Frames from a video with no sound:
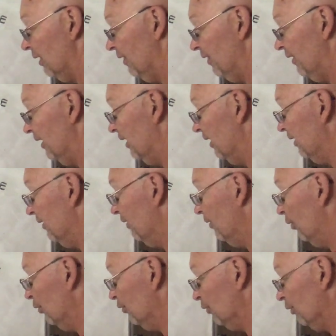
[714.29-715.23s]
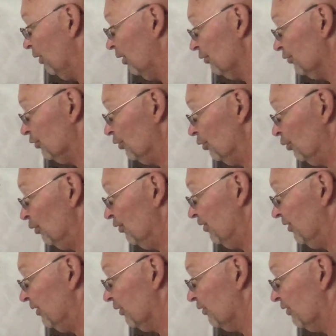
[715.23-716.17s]
then those are all
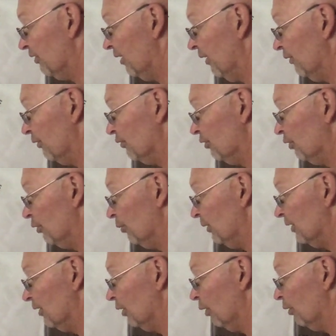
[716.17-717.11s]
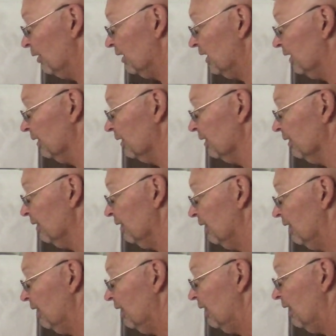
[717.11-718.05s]
2s, here's another 2, we'd go here,
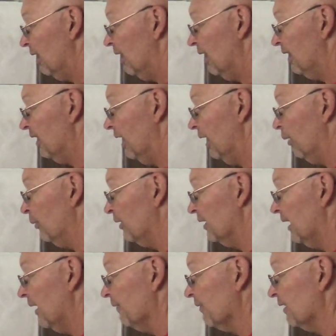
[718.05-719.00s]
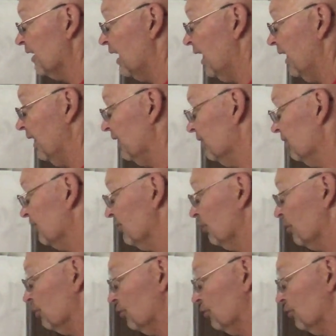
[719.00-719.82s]
and now we'd have a 9. So